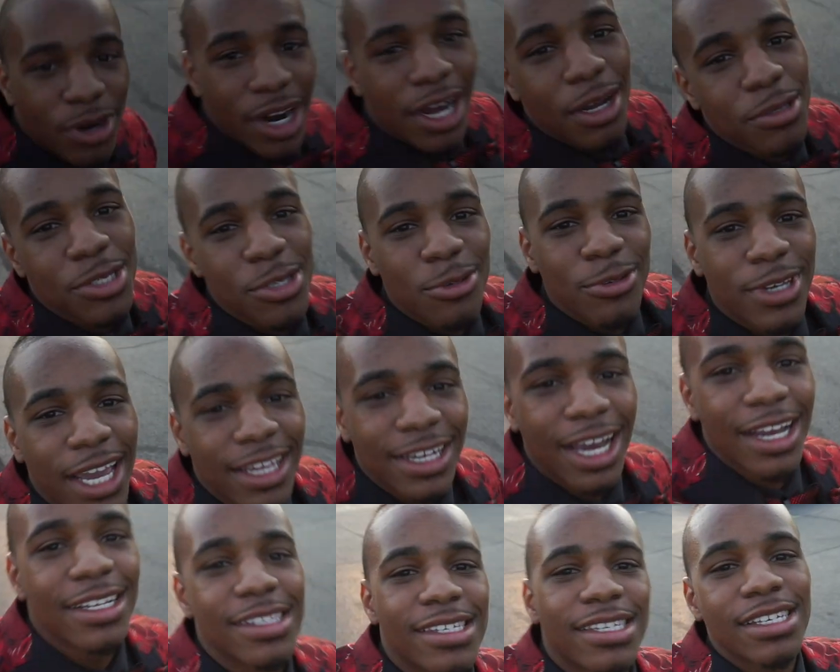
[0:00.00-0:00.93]
Prom
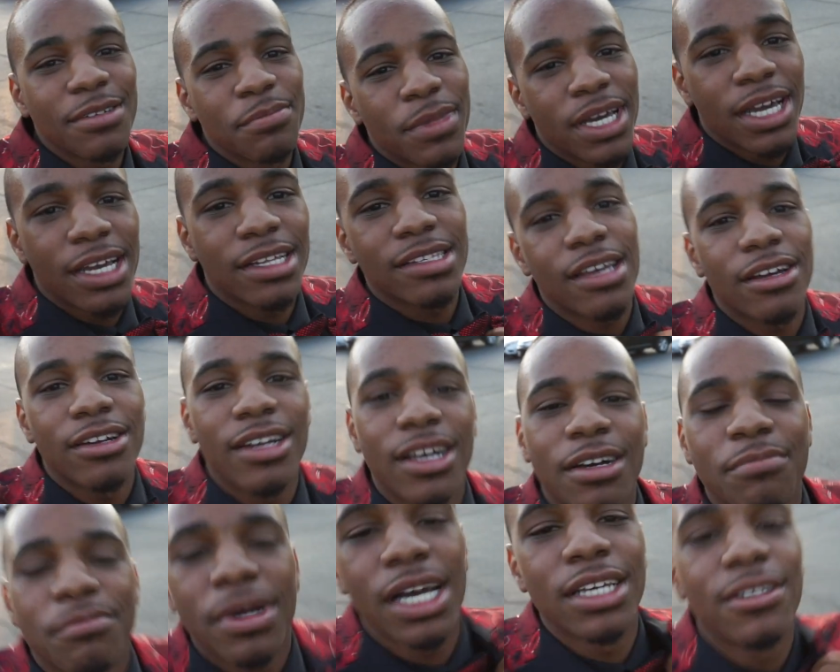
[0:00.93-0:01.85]
2K19, man, turn
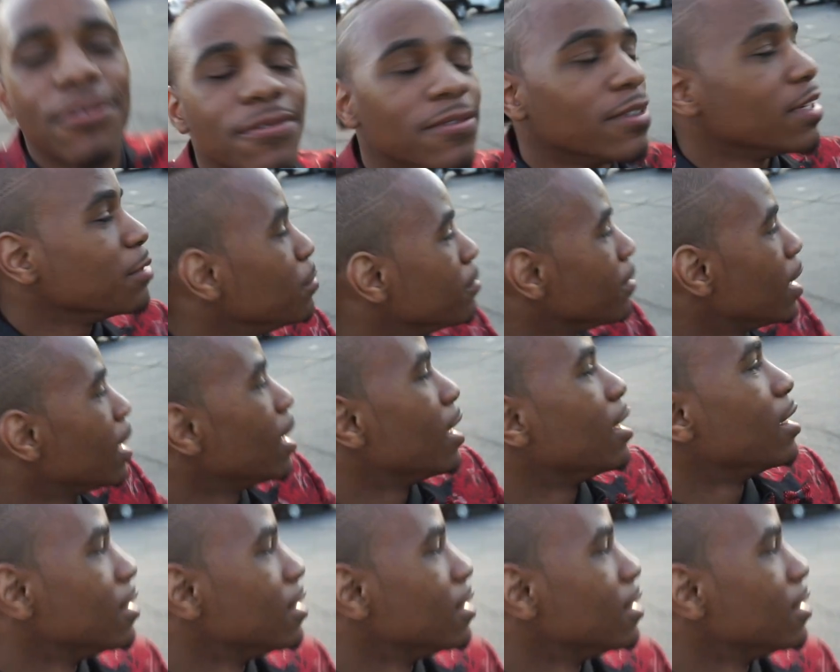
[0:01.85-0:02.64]
up, man, you feel me, man? I